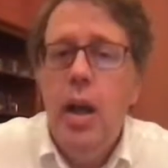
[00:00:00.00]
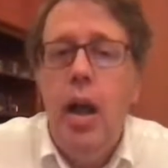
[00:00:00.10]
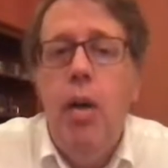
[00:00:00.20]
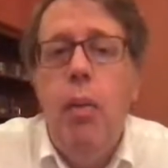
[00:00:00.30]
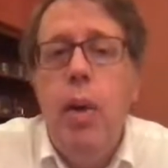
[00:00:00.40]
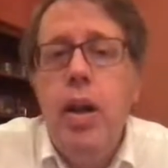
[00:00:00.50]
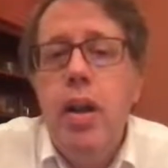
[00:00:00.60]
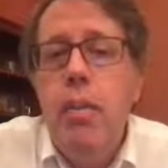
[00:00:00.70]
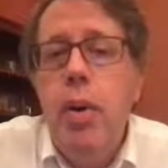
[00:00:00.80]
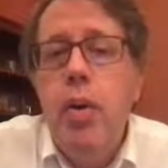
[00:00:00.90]
One of
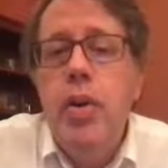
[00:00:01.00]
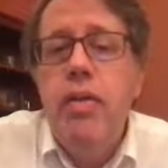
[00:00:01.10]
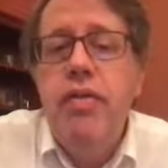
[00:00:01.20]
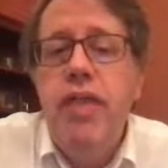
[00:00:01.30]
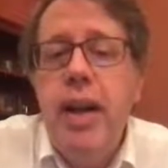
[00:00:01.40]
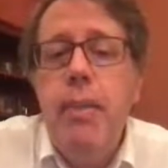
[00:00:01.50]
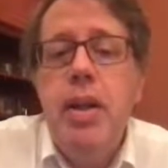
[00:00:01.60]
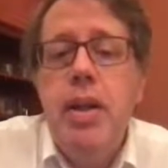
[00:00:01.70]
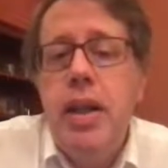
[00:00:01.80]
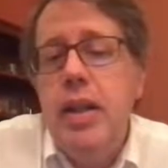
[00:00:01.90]
the most
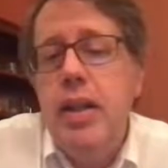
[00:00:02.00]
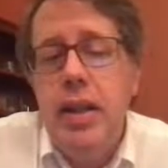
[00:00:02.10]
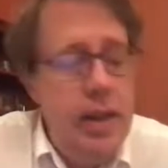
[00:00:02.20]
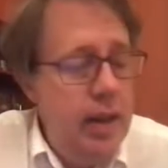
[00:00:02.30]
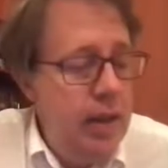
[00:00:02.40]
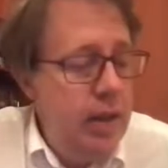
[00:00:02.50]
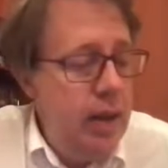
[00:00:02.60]
famous instances